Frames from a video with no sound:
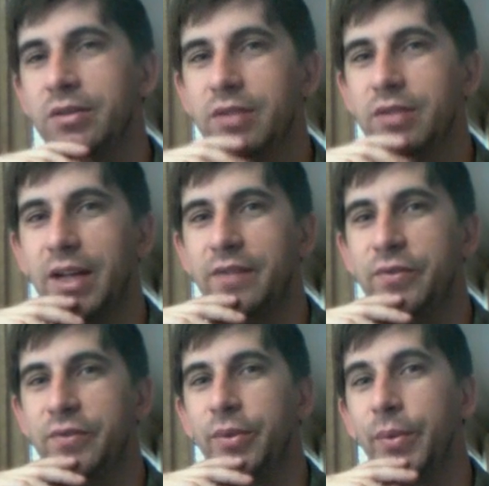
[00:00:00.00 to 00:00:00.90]
kind of
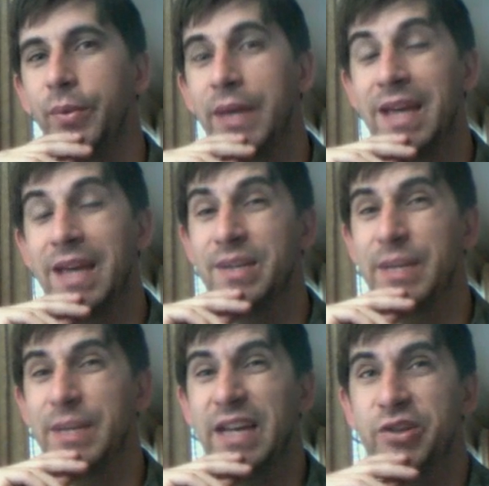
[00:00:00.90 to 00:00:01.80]
doing what we can to
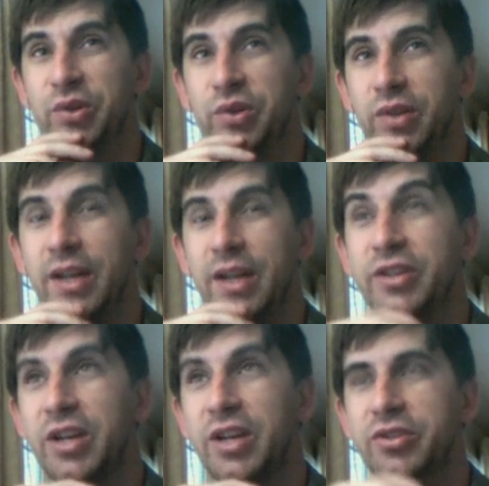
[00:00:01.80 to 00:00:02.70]
make
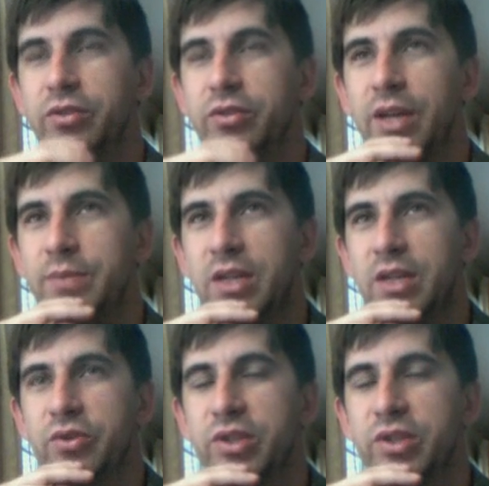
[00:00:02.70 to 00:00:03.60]
educational games
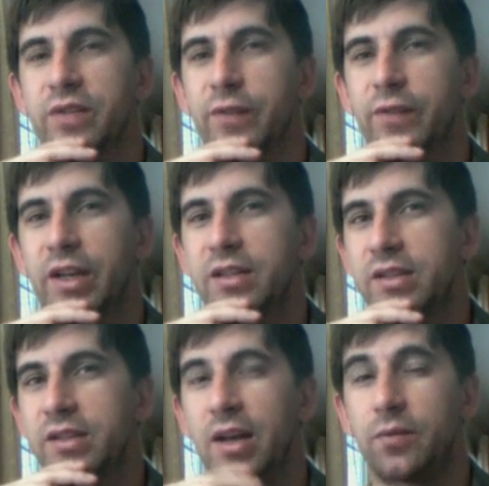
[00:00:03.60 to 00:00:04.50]
interesting for
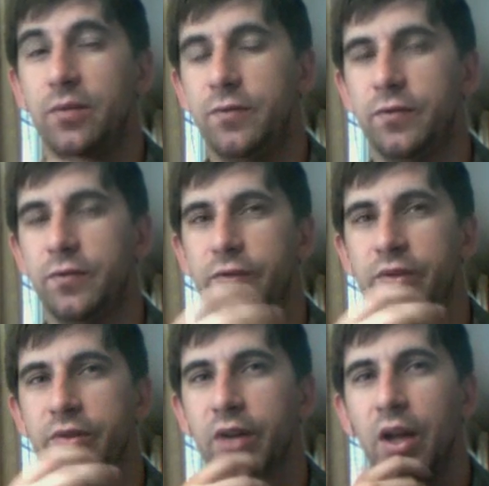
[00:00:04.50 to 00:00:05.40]
kids and helpful
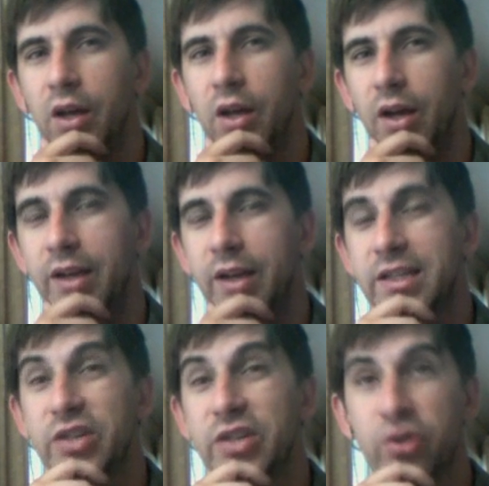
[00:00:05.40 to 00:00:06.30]
for
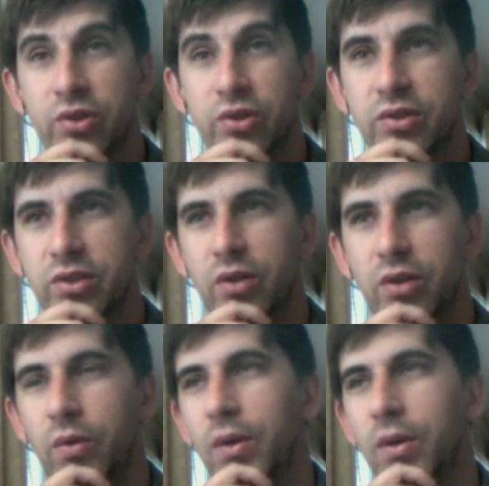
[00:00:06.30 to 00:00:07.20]
teachers.
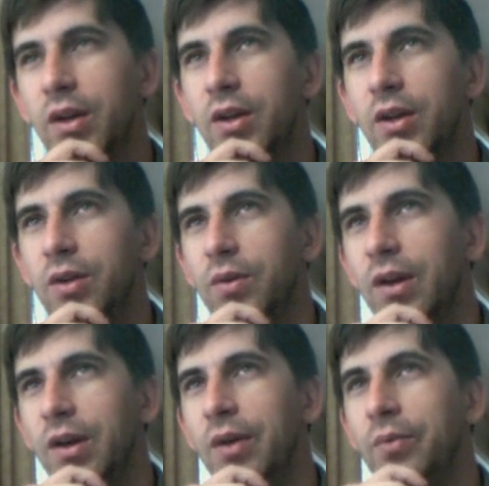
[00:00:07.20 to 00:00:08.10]
So
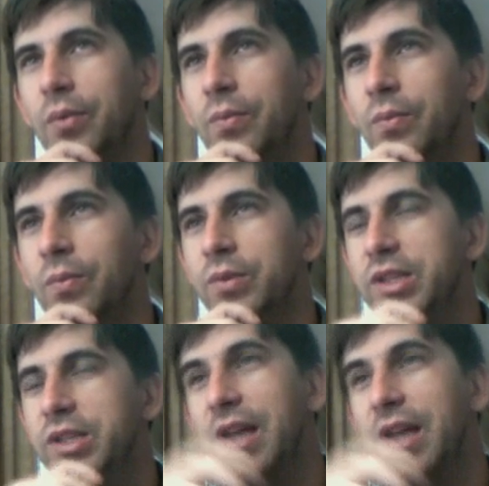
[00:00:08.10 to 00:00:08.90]
we'll see how